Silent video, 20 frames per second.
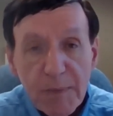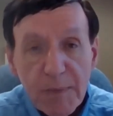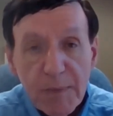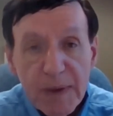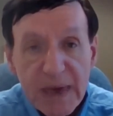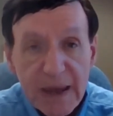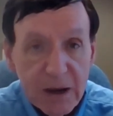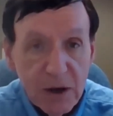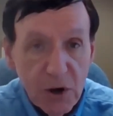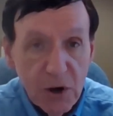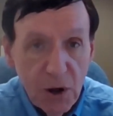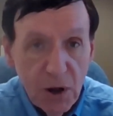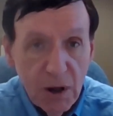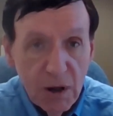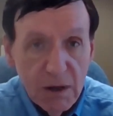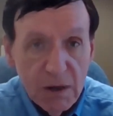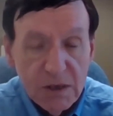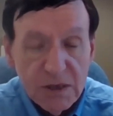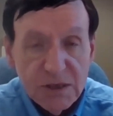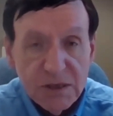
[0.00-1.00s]
be getting
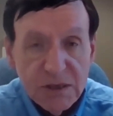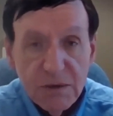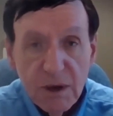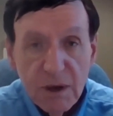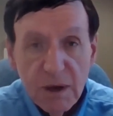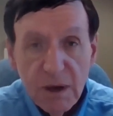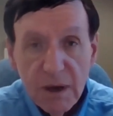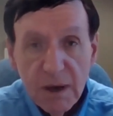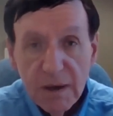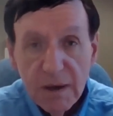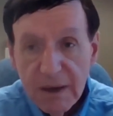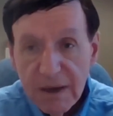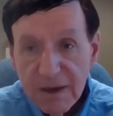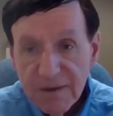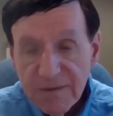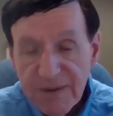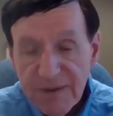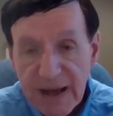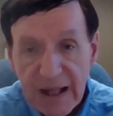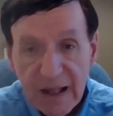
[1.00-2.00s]
calls
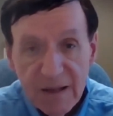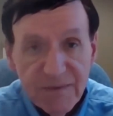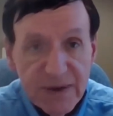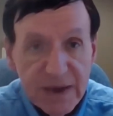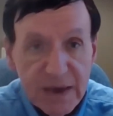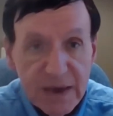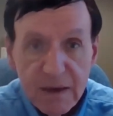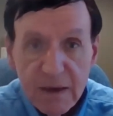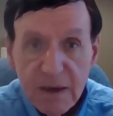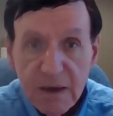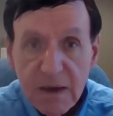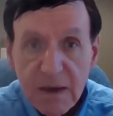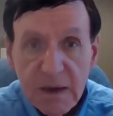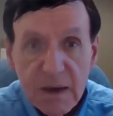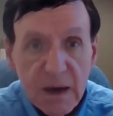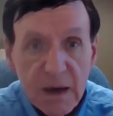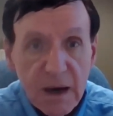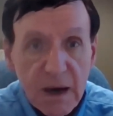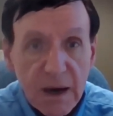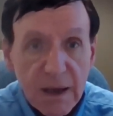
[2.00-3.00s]
involving
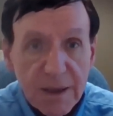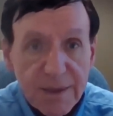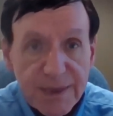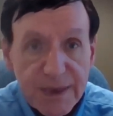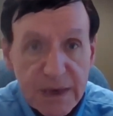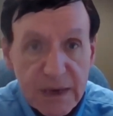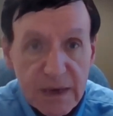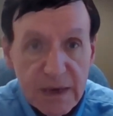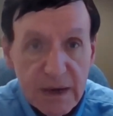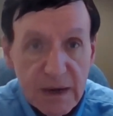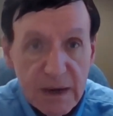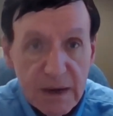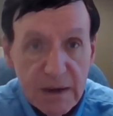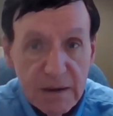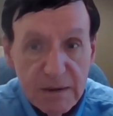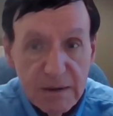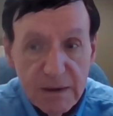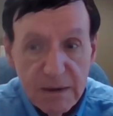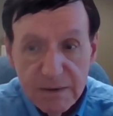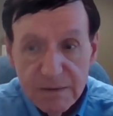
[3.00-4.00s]

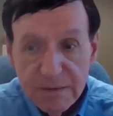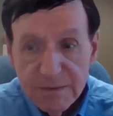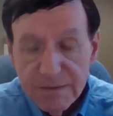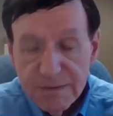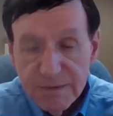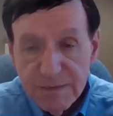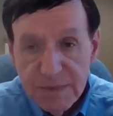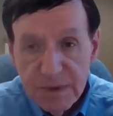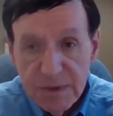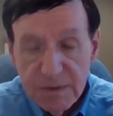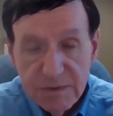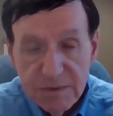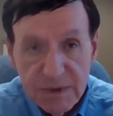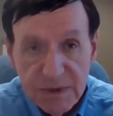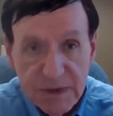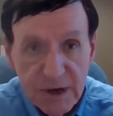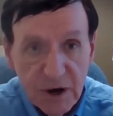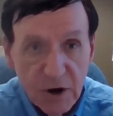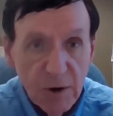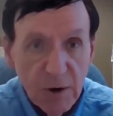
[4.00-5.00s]
the
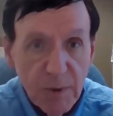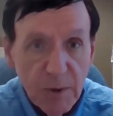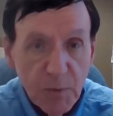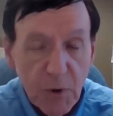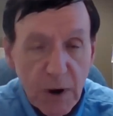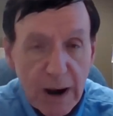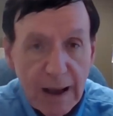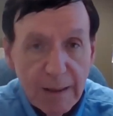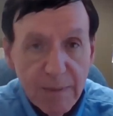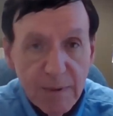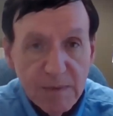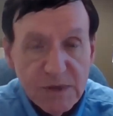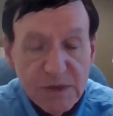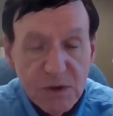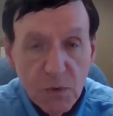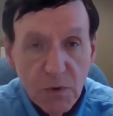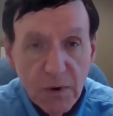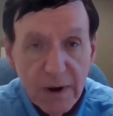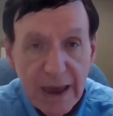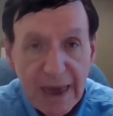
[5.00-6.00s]
terrible problems
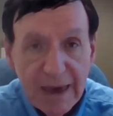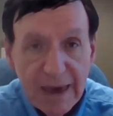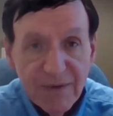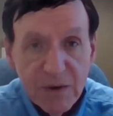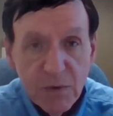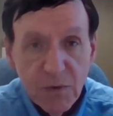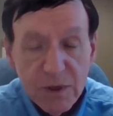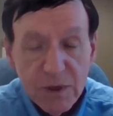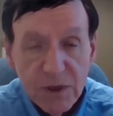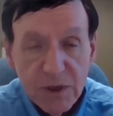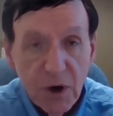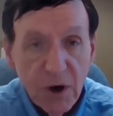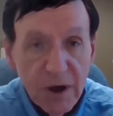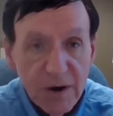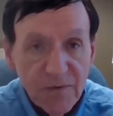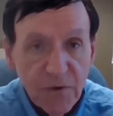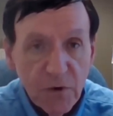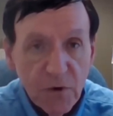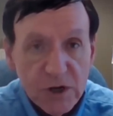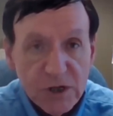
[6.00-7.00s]
that we're having with law
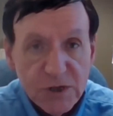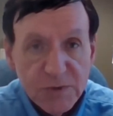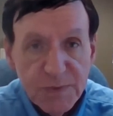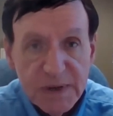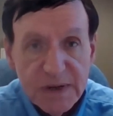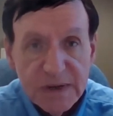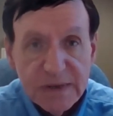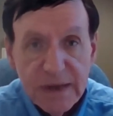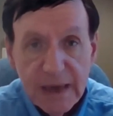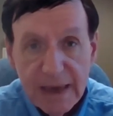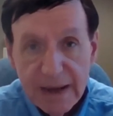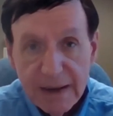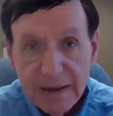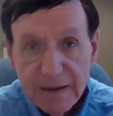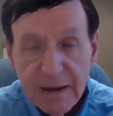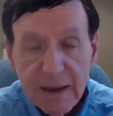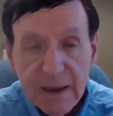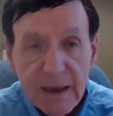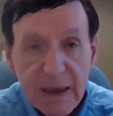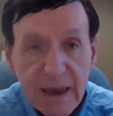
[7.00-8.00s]
enforcement
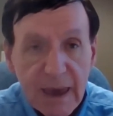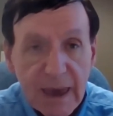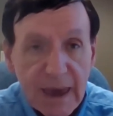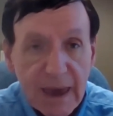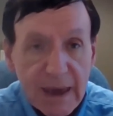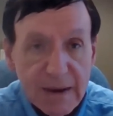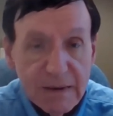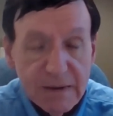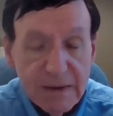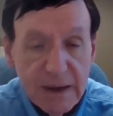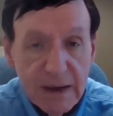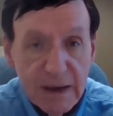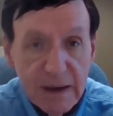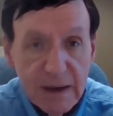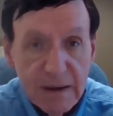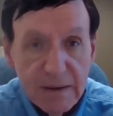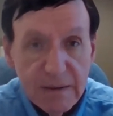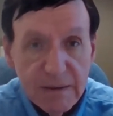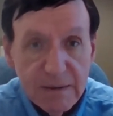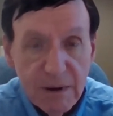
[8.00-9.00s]
and
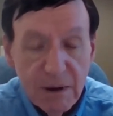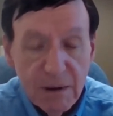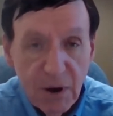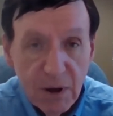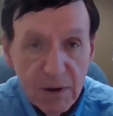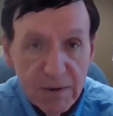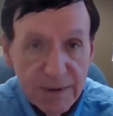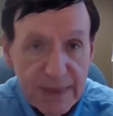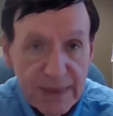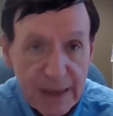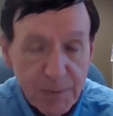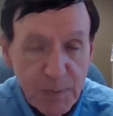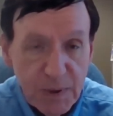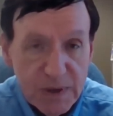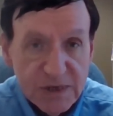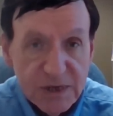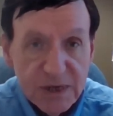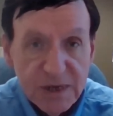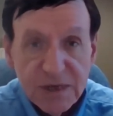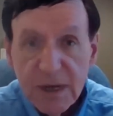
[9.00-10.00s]
all of that
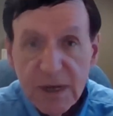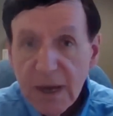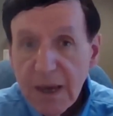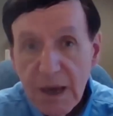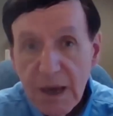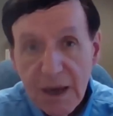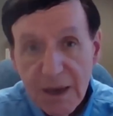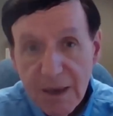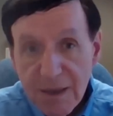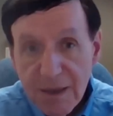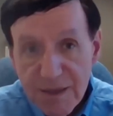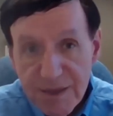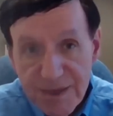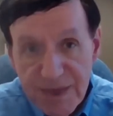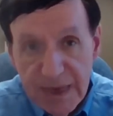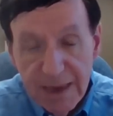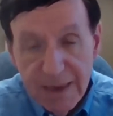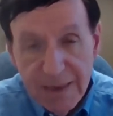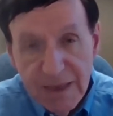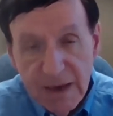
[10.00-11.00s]
business.
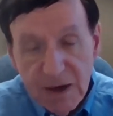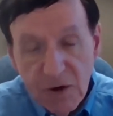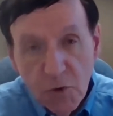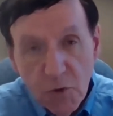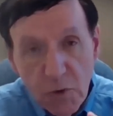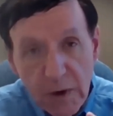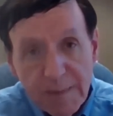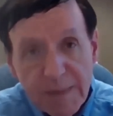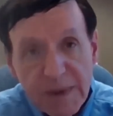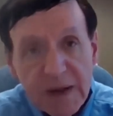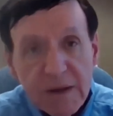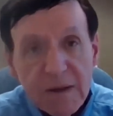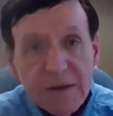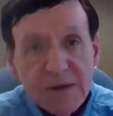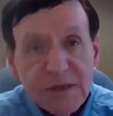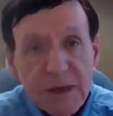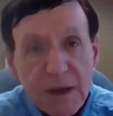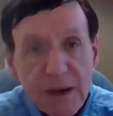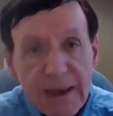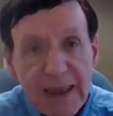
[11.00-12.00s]
The
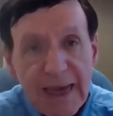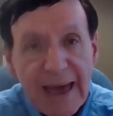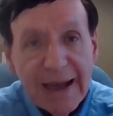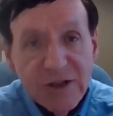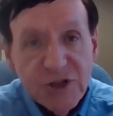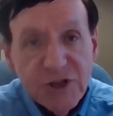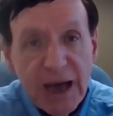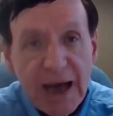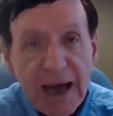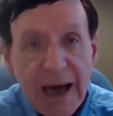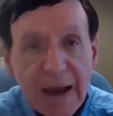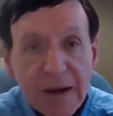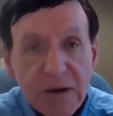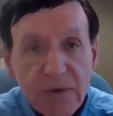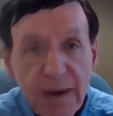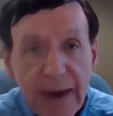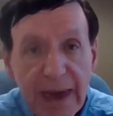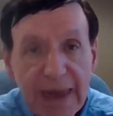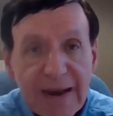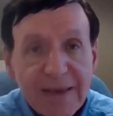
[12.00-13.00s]
criminals latch on
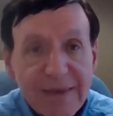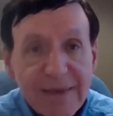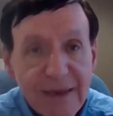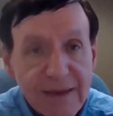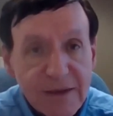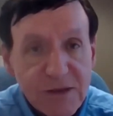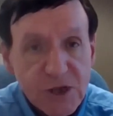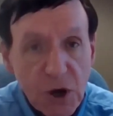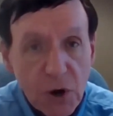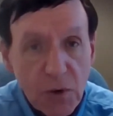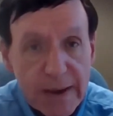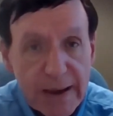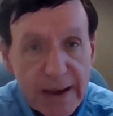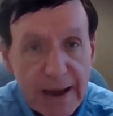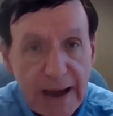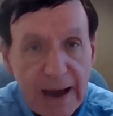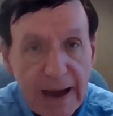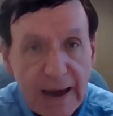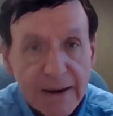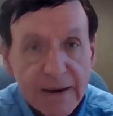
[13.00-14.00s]
to anything that's going
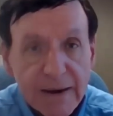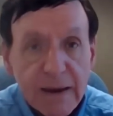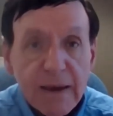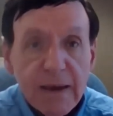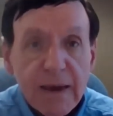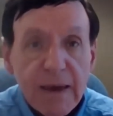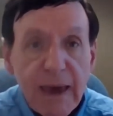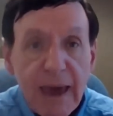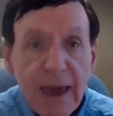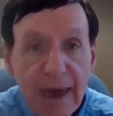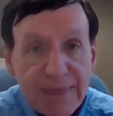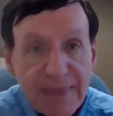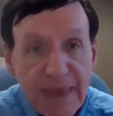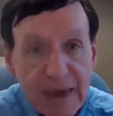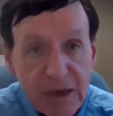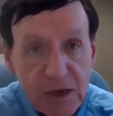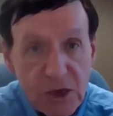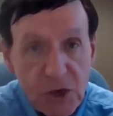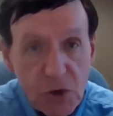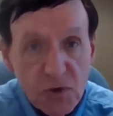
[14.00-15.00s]
on, and they
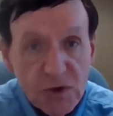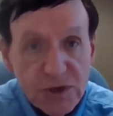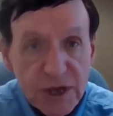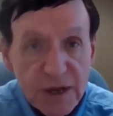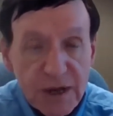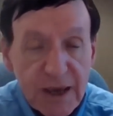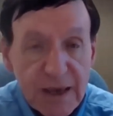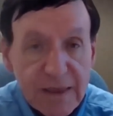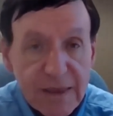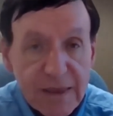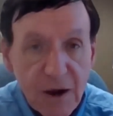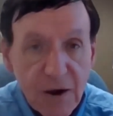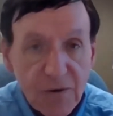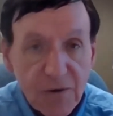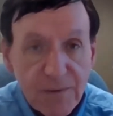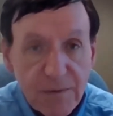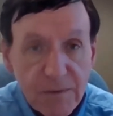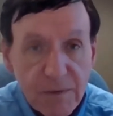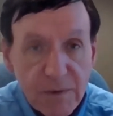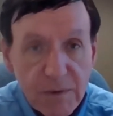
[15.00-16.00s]
use it in their
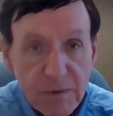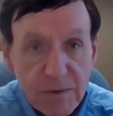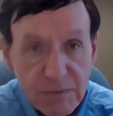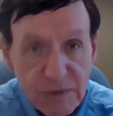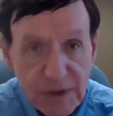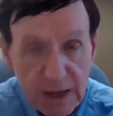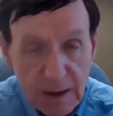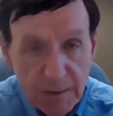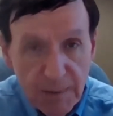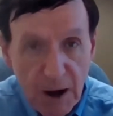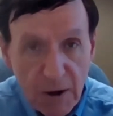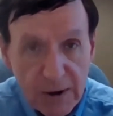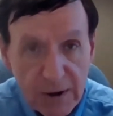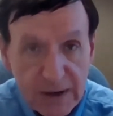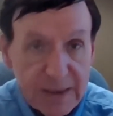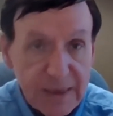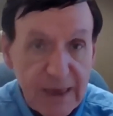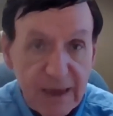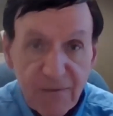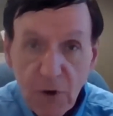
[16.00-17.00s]

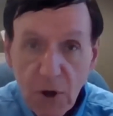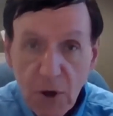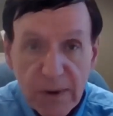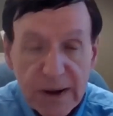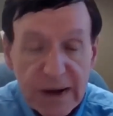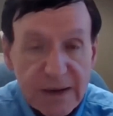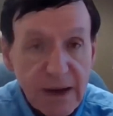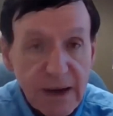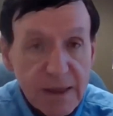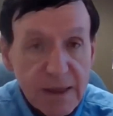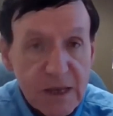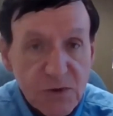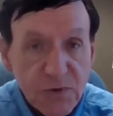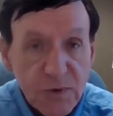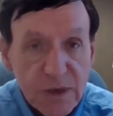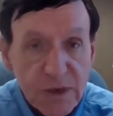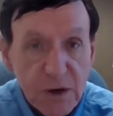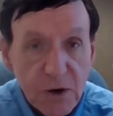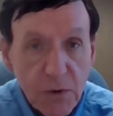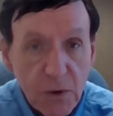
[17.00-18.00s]
telemarketing. They've already done this
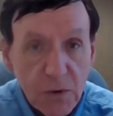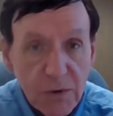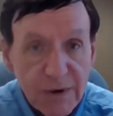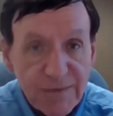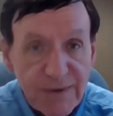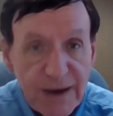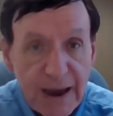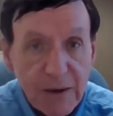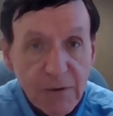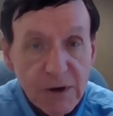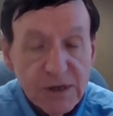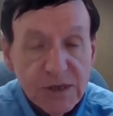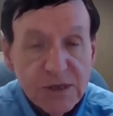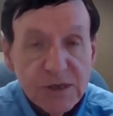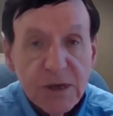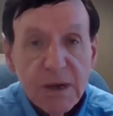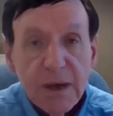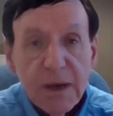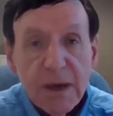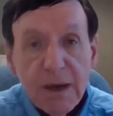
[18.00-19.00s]
with the coronavirus.
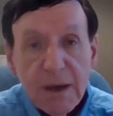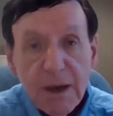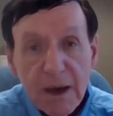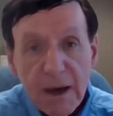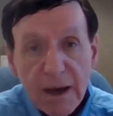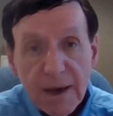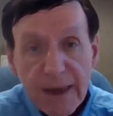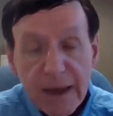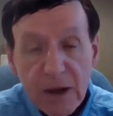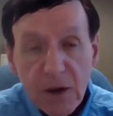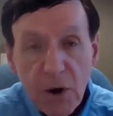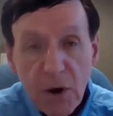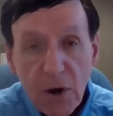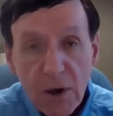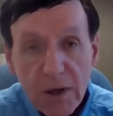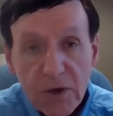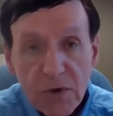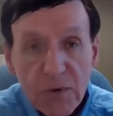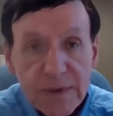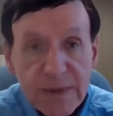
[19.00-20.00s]
They call
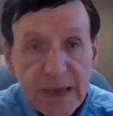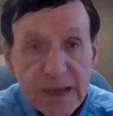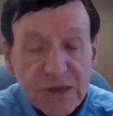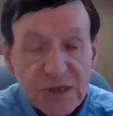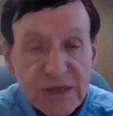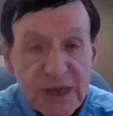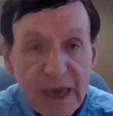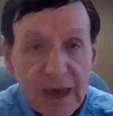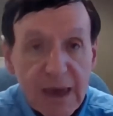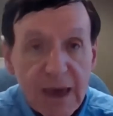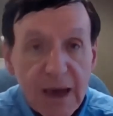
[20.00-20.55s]
you and they say,